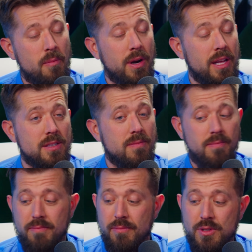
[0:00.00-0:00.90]
brain's
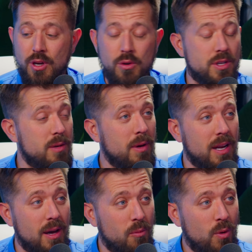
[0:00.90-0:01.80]
toasted,
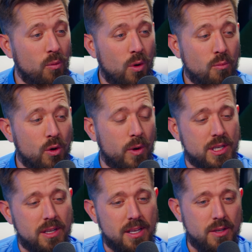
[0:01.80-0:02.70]
but one more
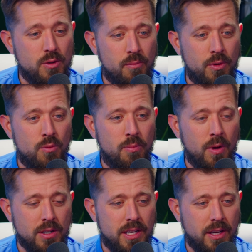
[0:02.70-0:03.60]
question, because you
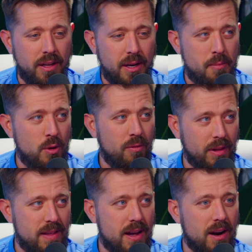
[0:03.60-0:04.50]
articulated it
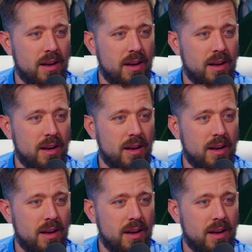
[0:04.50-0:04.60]
beautifully in there.